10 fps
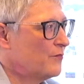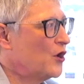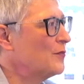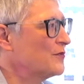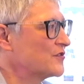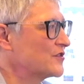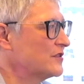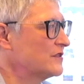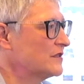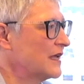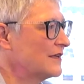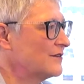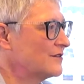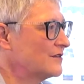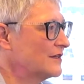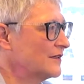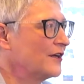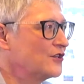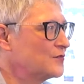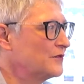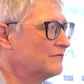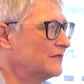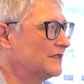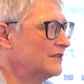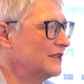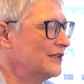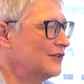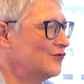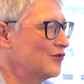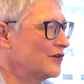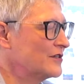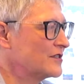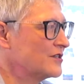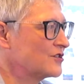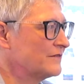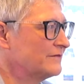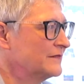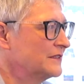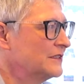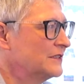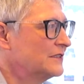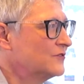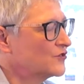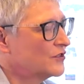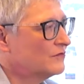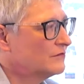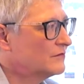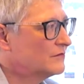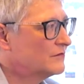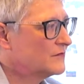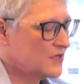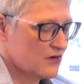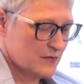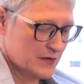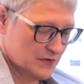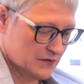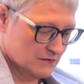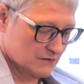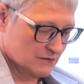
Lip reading: purpose and engagement in the organisation? So, Sarah, maybe...